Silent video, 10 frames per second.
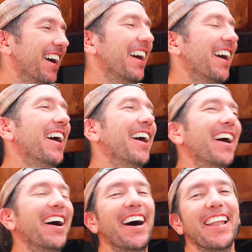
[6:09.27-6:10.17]

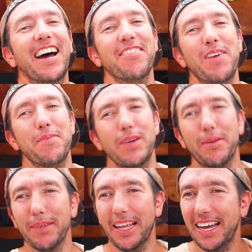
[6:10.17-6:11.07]
Oh, I love my
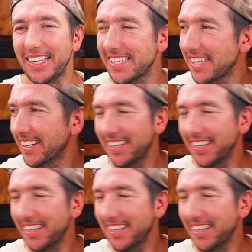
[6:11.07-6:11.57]
big plans.